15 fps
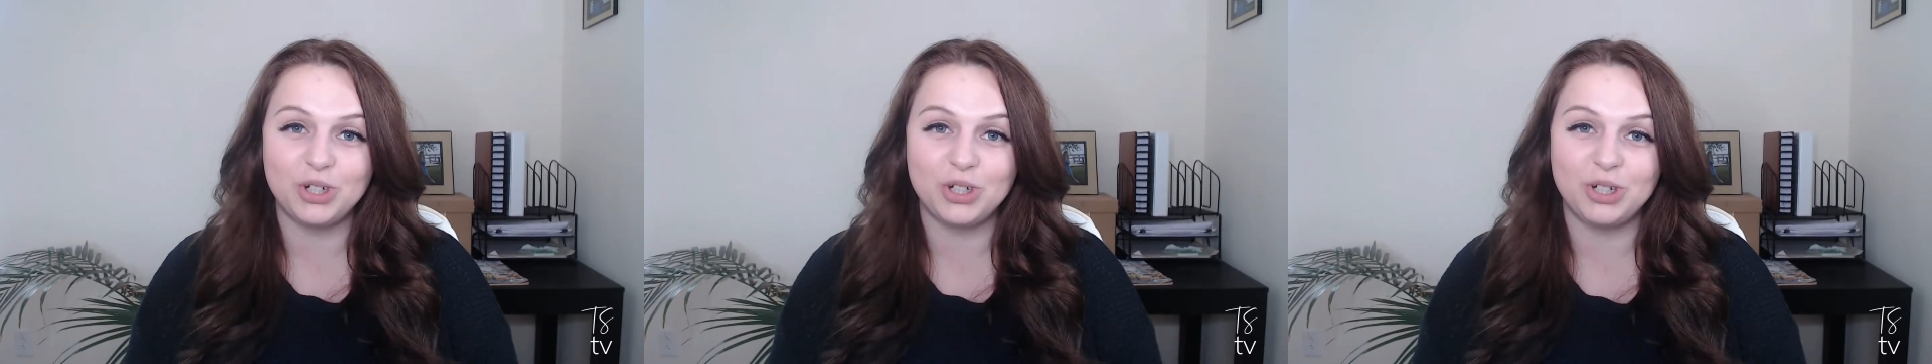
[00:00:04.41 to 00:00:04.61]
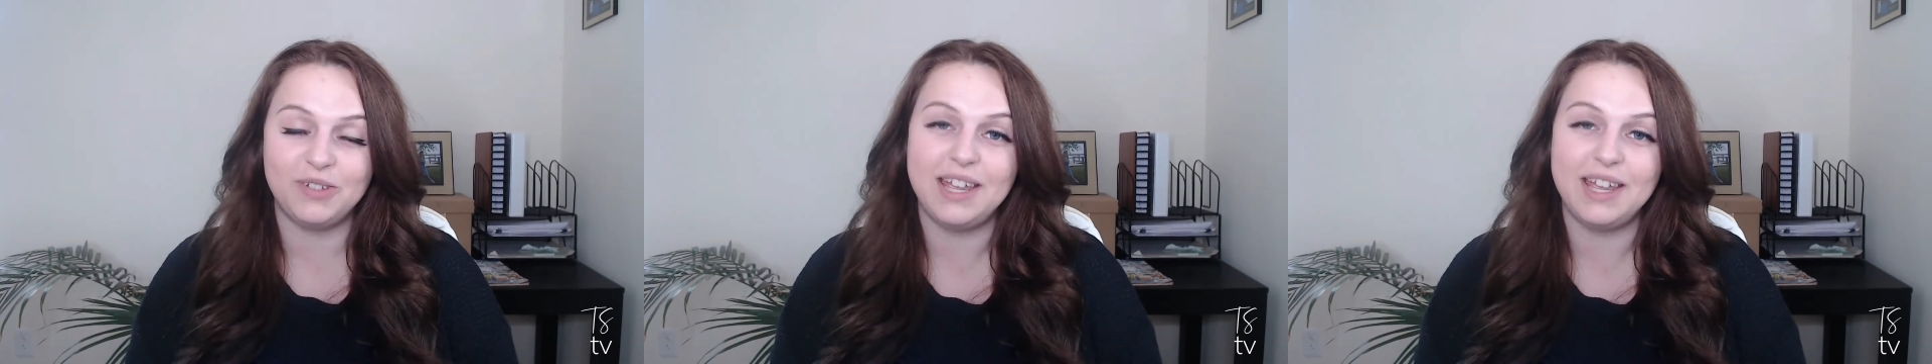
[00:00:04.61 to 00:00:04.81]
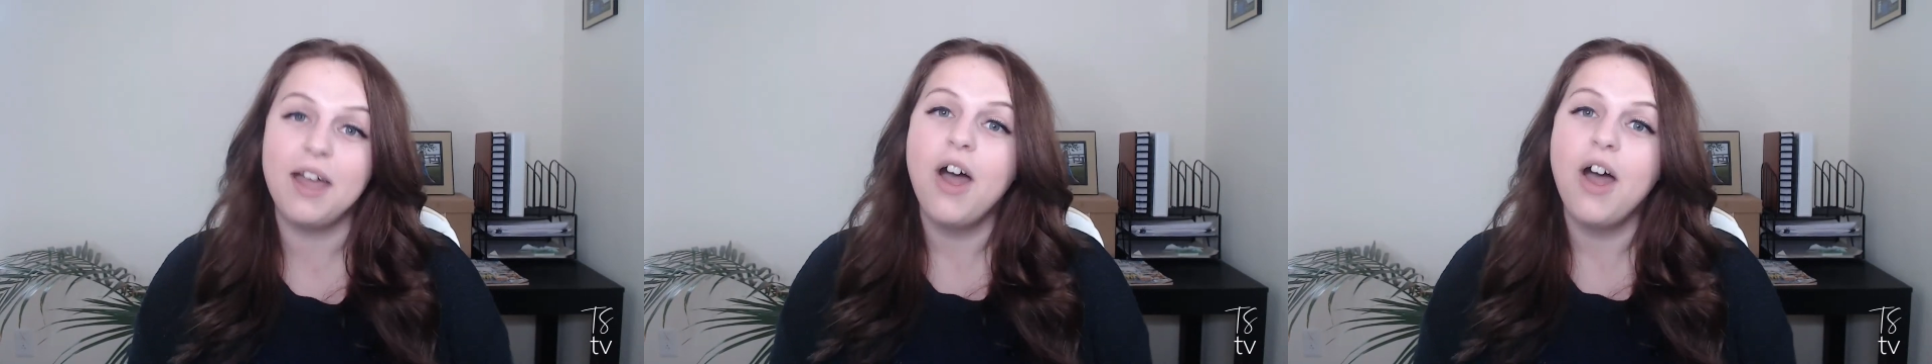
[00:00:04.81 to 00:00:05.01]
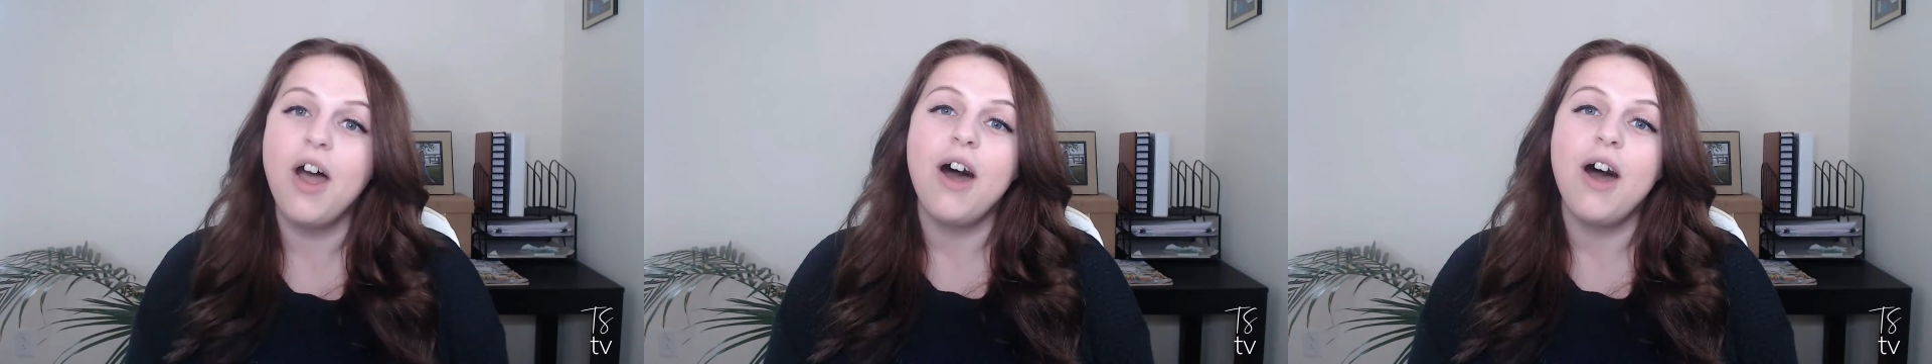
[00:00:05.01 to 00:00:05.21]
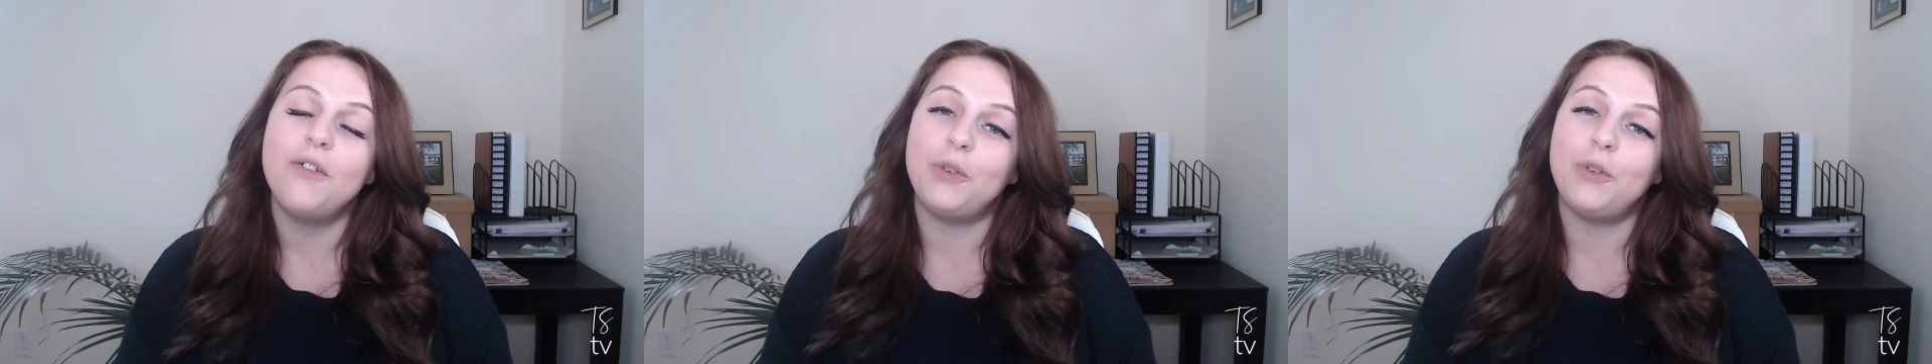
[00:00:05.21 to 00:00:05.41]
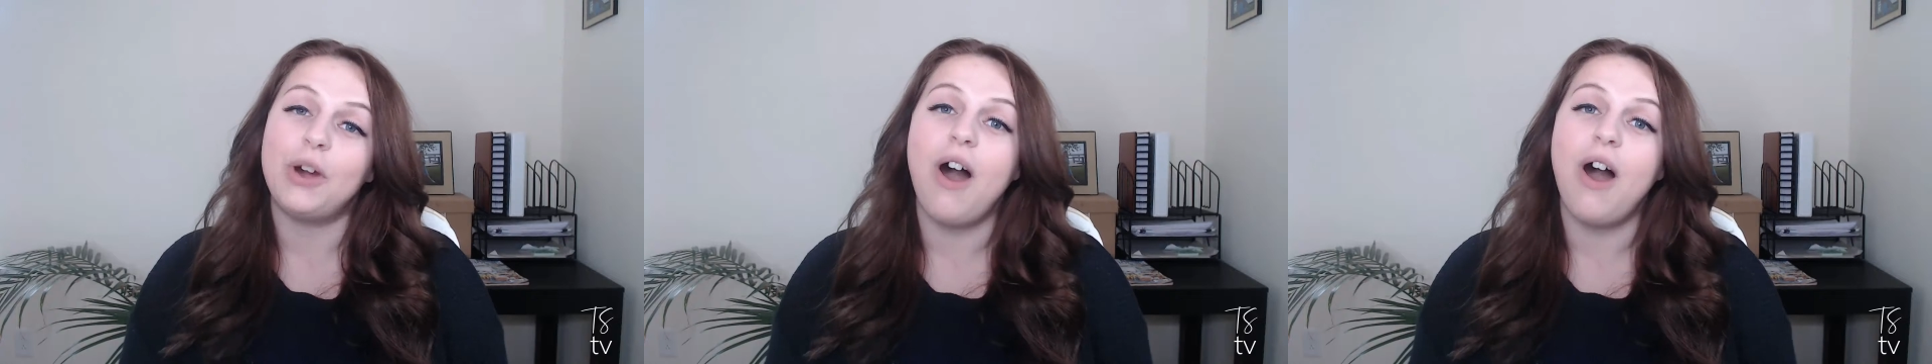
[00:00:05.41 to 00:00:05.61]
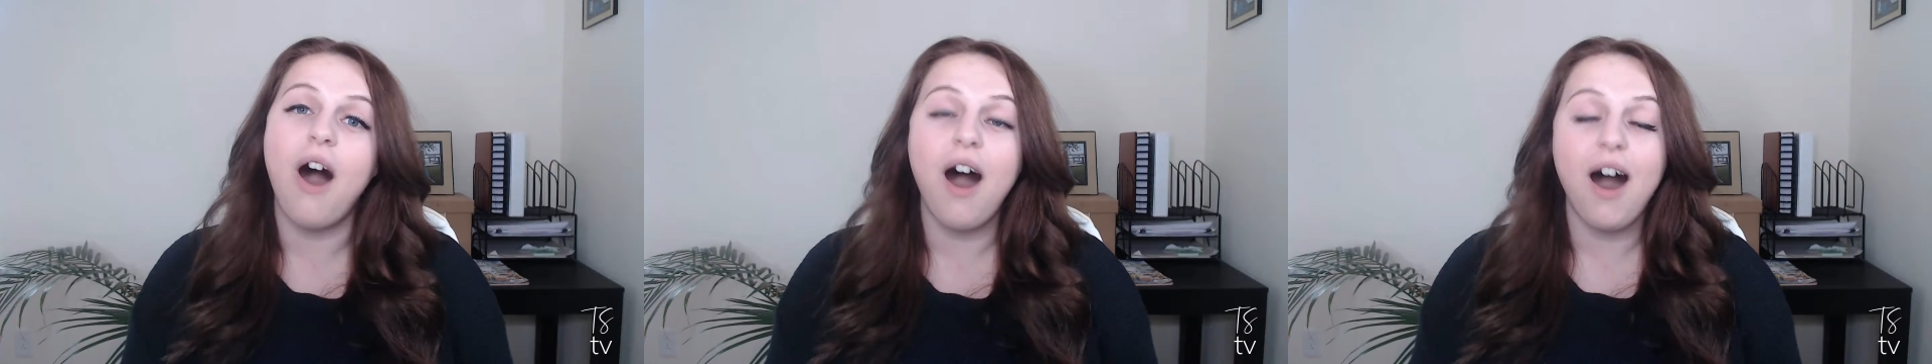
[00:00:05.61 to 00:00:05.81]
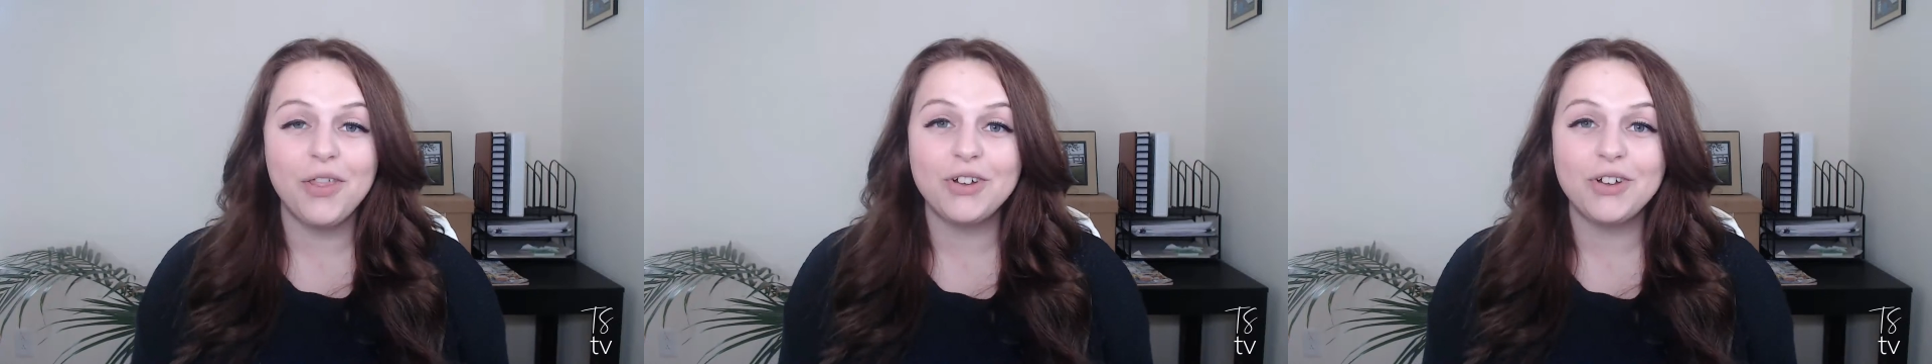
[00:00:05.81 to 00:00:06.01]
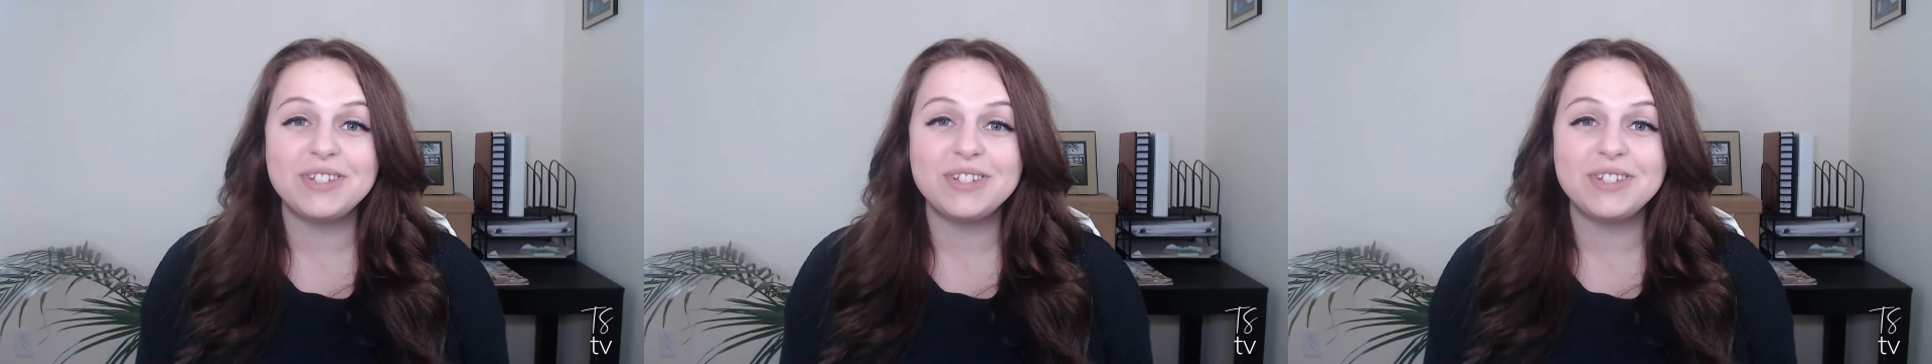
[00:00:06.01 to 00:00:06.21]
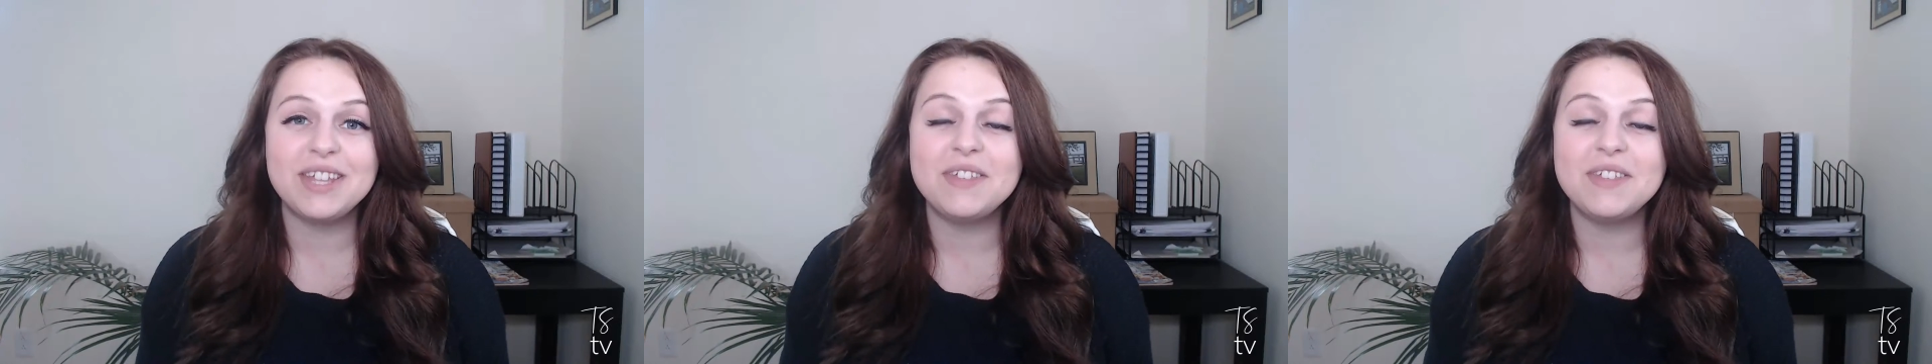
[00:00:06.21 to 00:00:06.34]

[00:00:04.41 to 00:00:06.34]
journaling for authors.